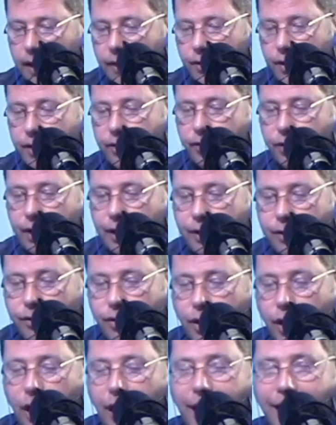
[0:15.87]
This
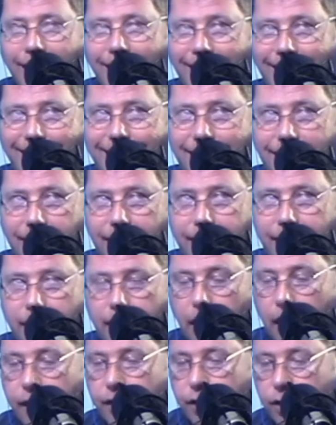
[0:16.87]
is highly
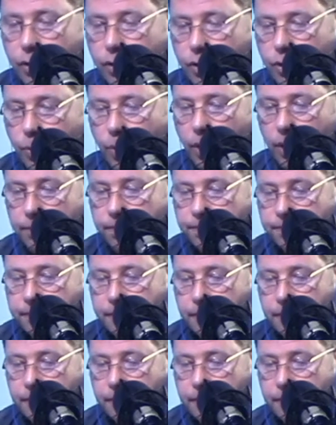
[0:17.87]
unusual.